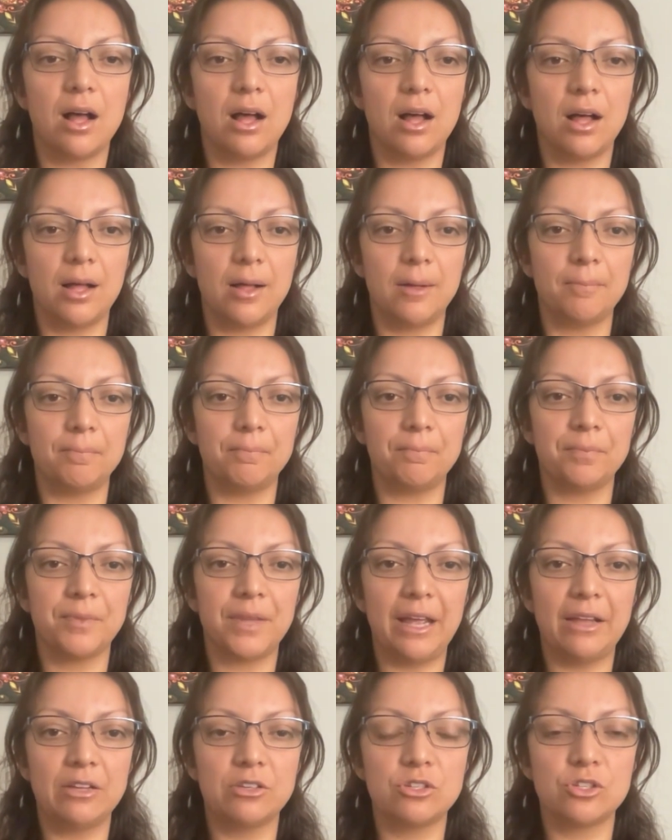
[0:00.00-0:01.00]

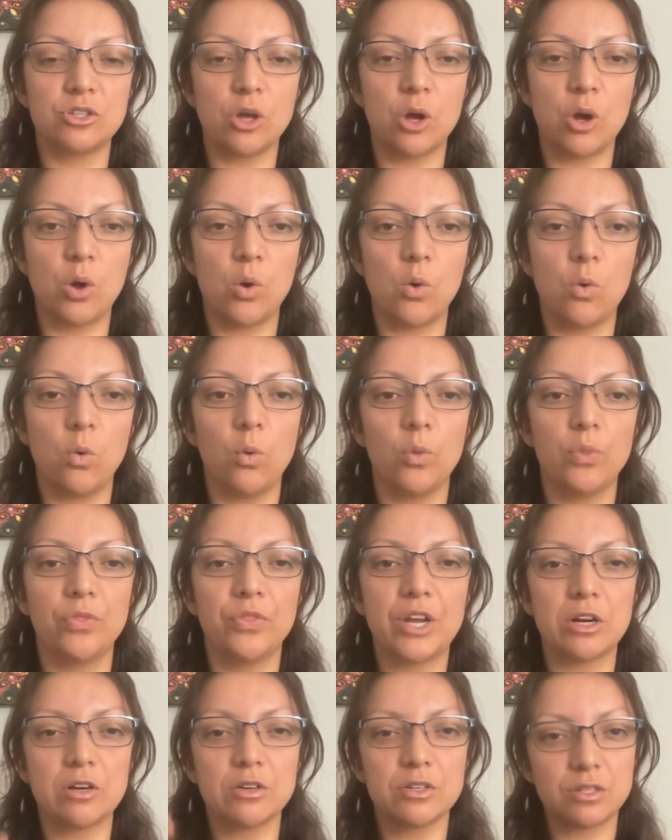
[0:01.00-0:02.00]
And so
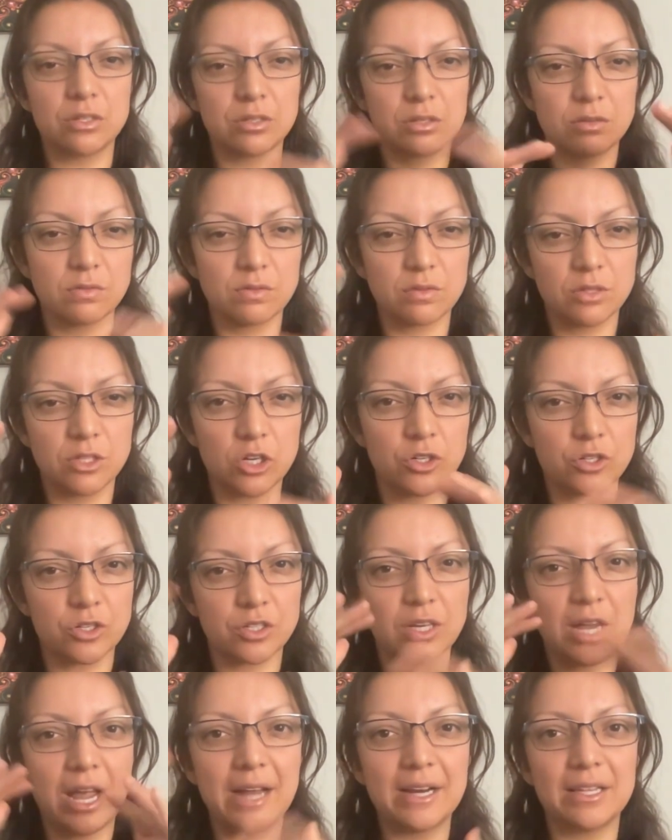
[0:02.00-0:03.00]
there's
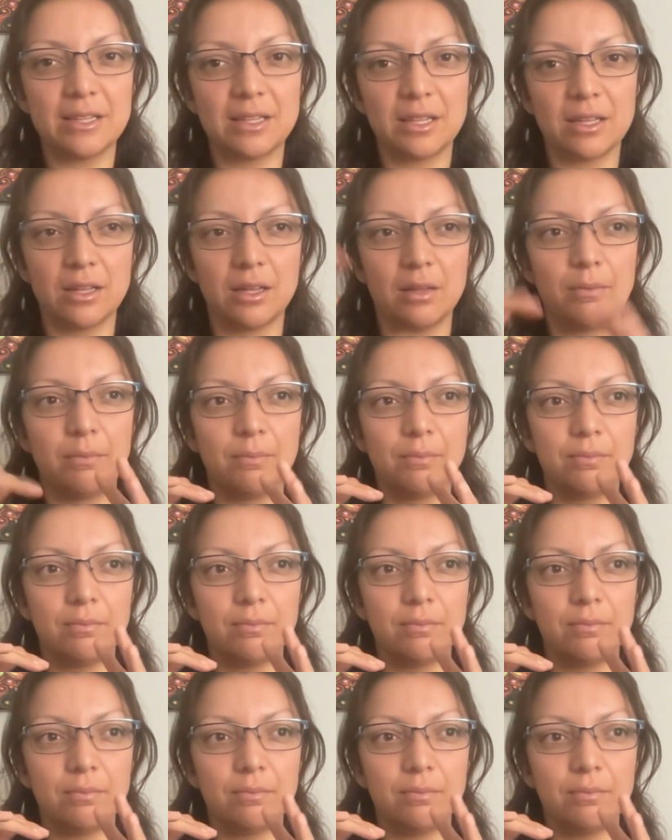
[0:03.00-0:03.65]
kind of the